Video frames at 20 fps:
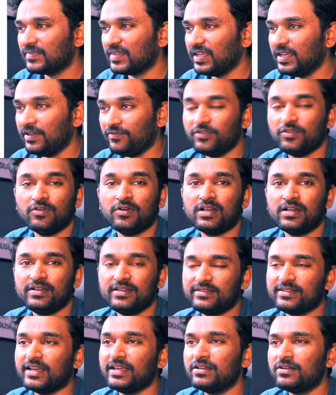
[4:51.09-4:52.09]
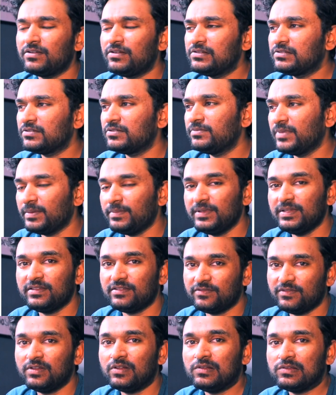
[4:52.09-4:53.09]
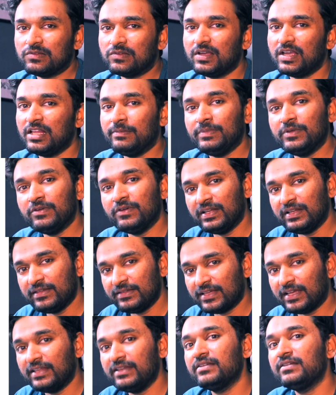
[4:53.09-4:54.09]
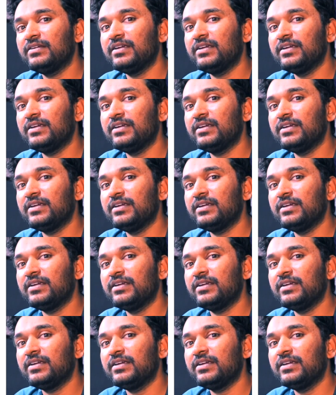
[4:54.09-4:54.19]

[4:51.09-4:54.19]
If you are a designer also, maybe this will also help you in designer